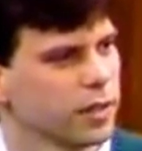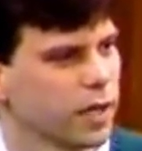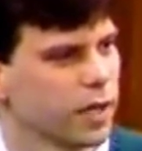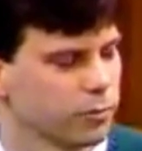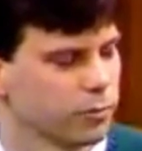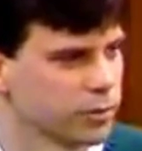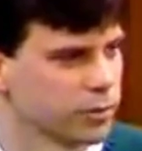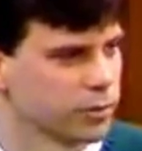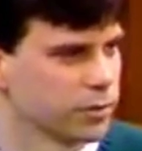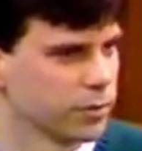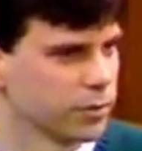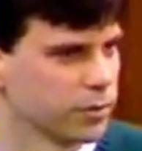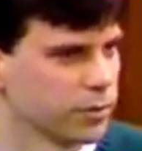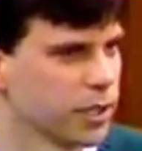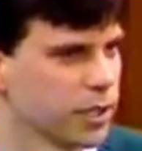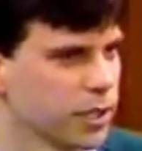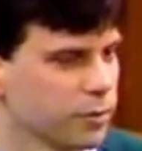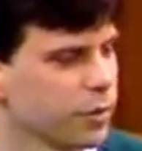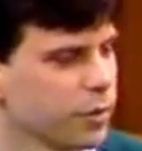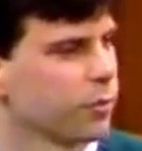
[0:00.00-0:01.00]
I was
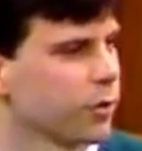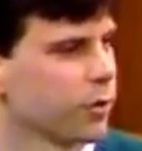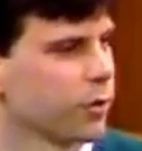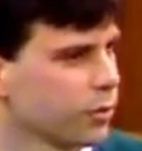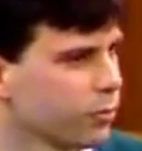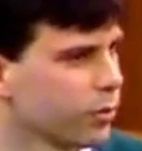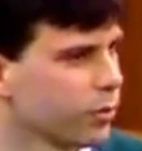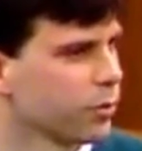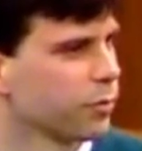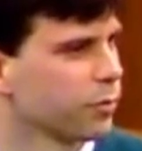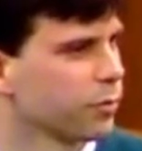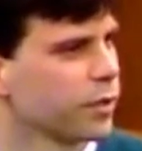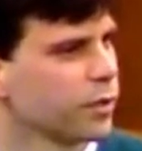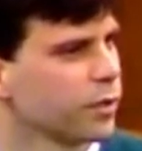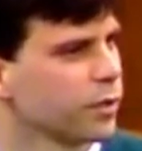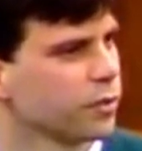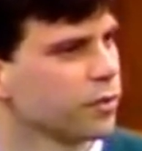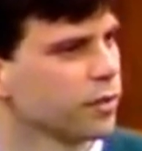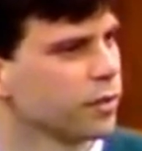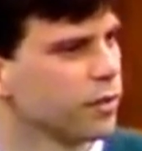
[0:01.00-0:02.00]
take my brother with
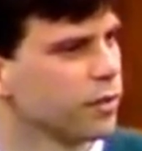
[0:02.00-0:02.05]
me.